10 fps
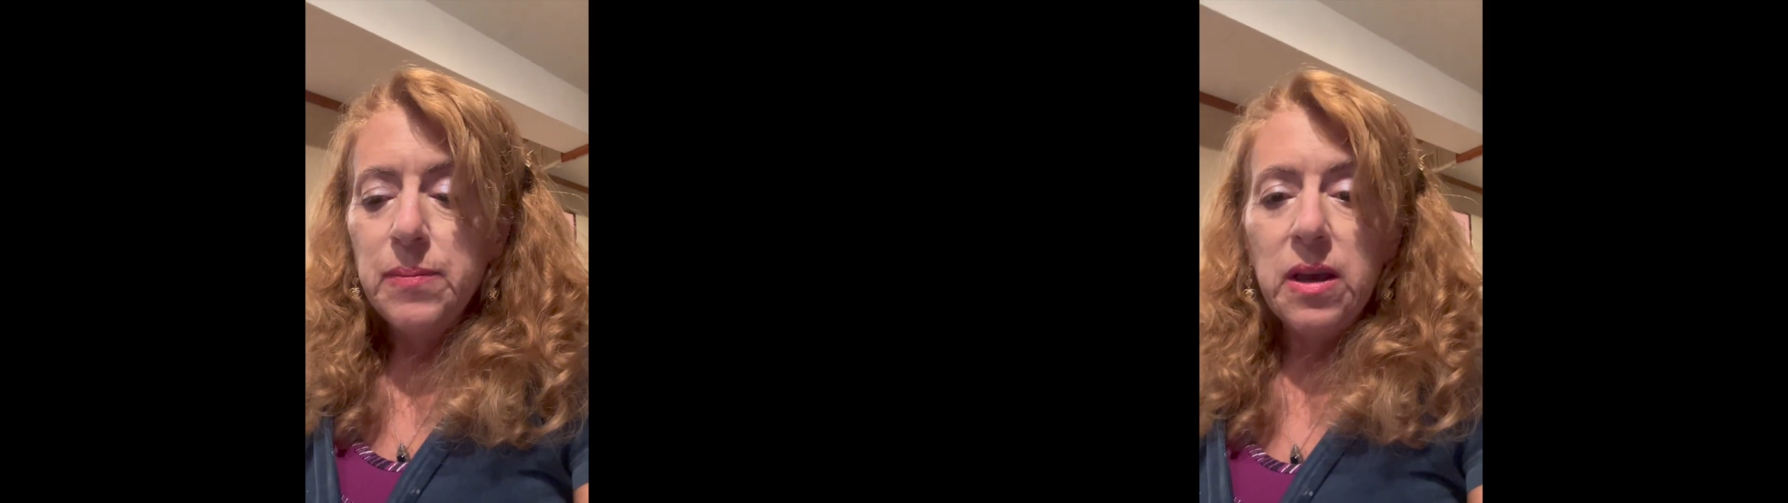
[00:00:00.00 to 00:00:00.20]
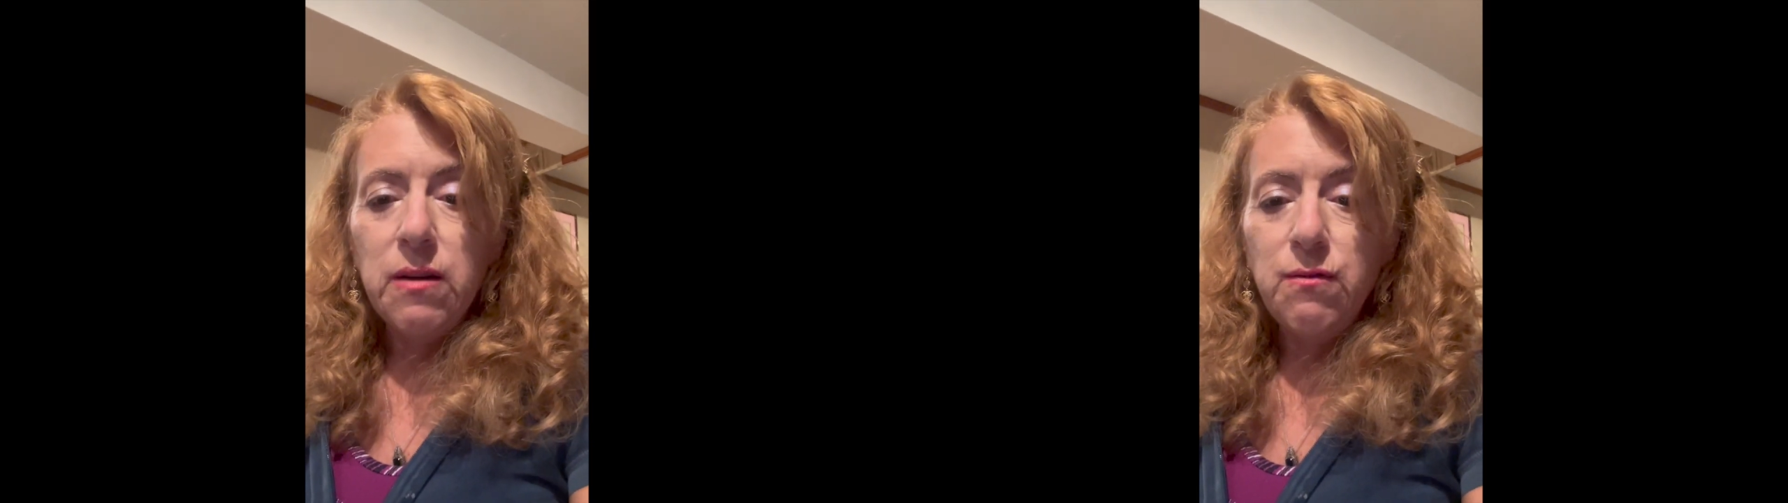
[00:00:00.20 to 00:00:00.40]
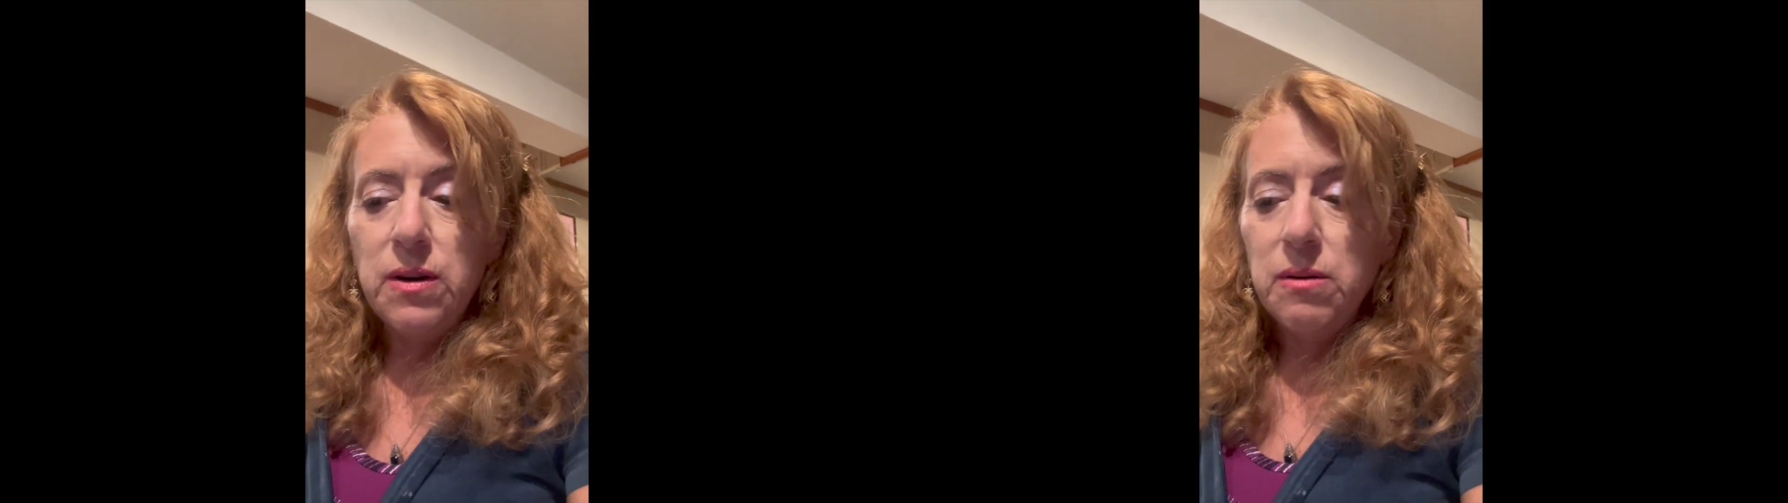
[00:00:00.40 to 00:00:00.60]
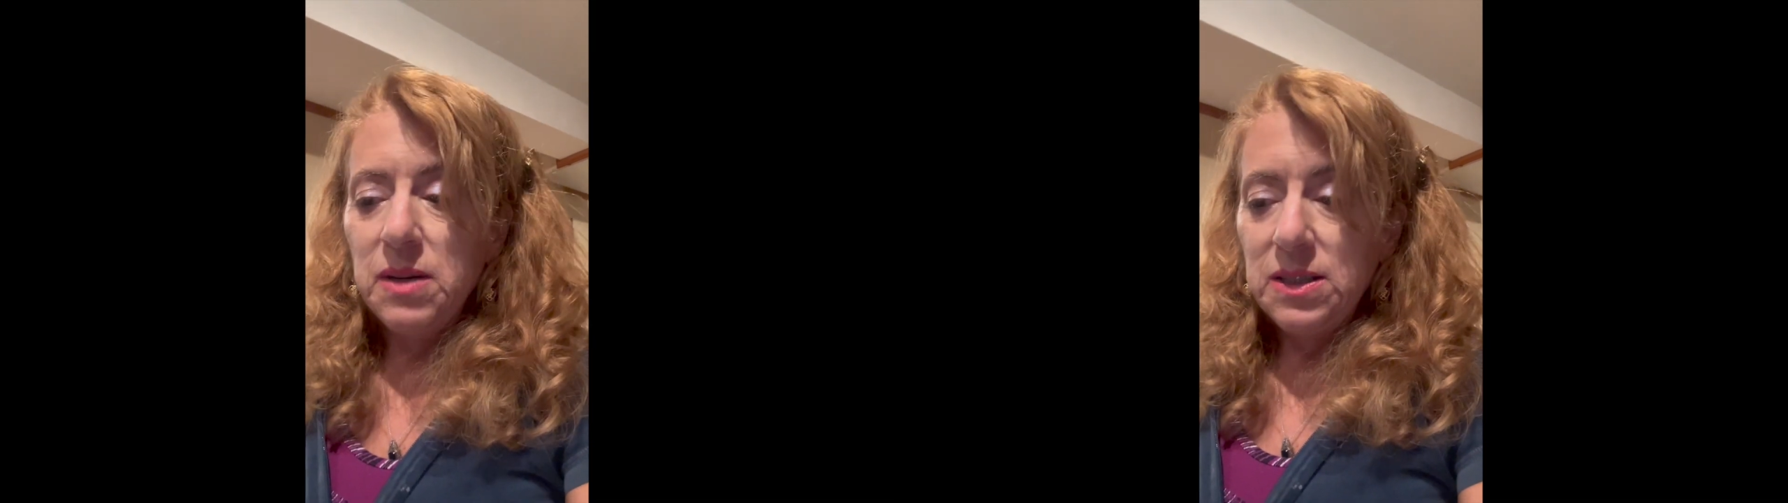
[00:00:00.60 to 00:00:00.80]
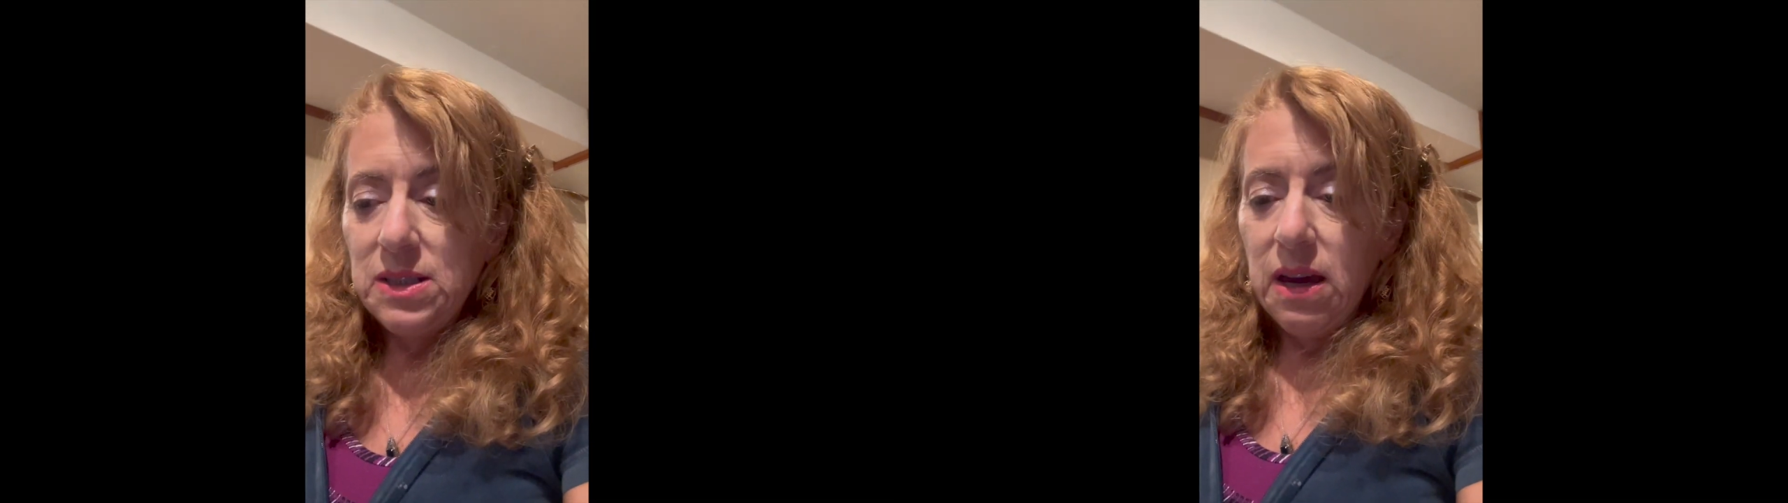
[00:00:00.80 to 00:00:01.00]
I felt my
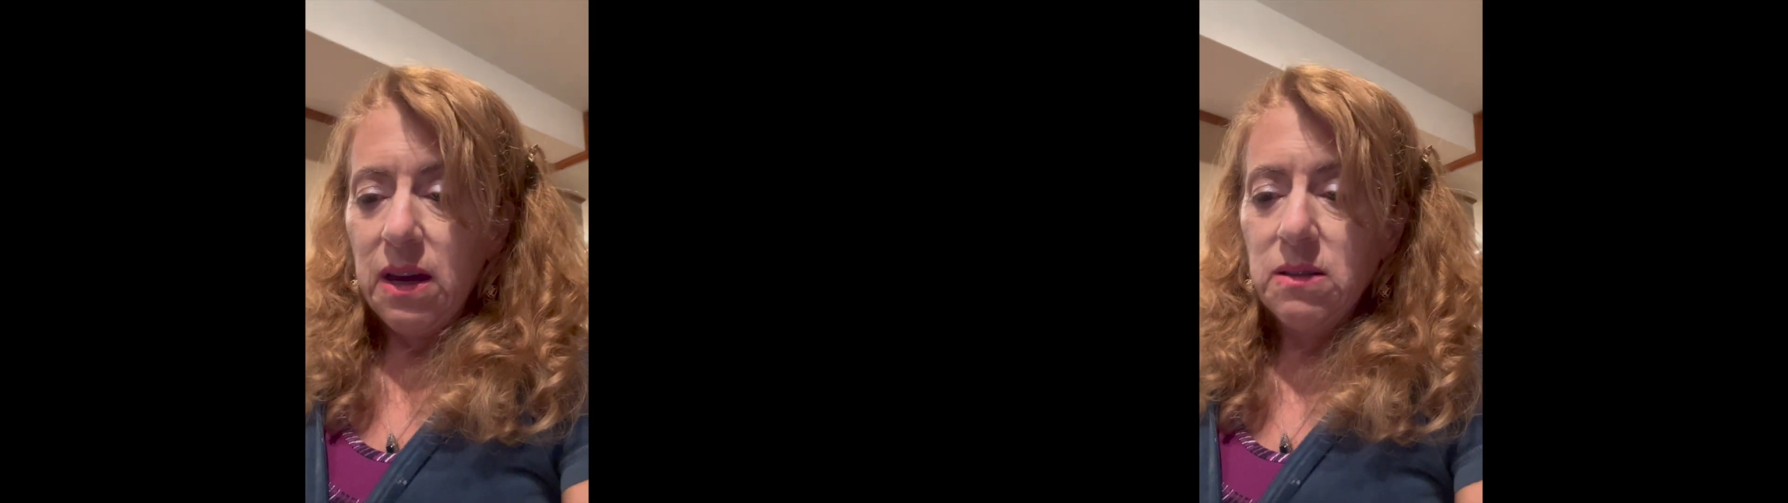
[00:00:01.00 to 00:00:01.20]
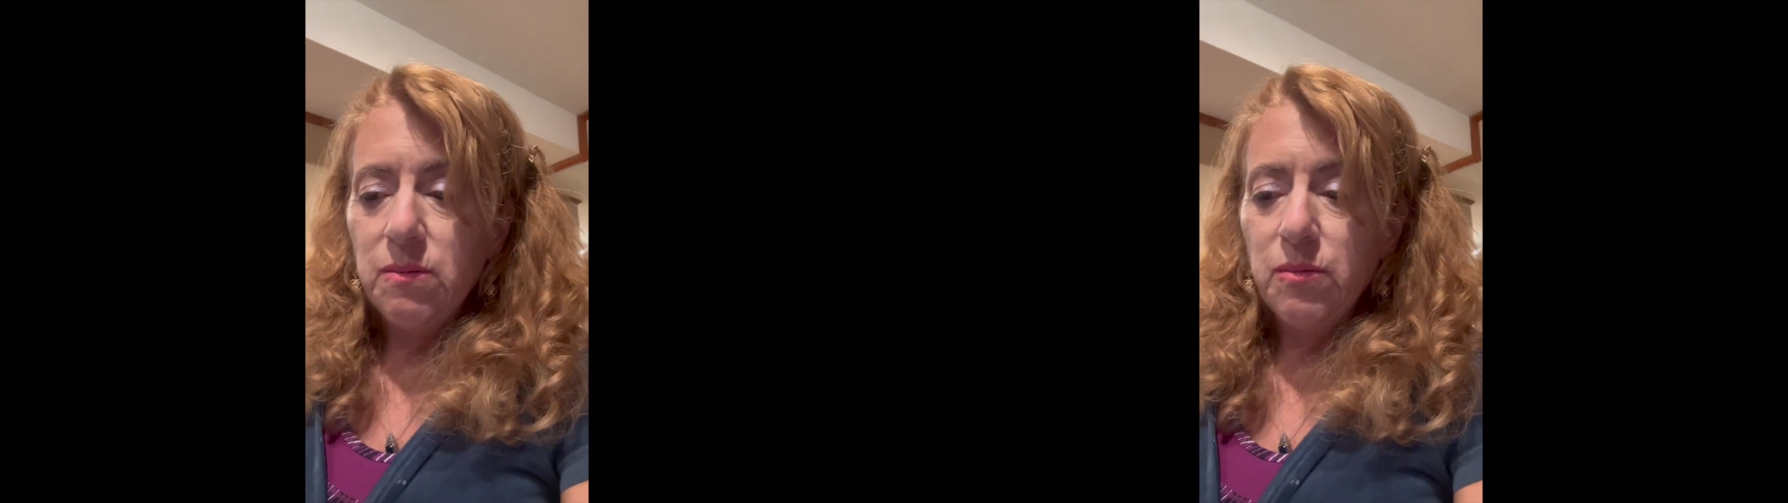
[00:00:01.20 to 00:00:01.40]
dad,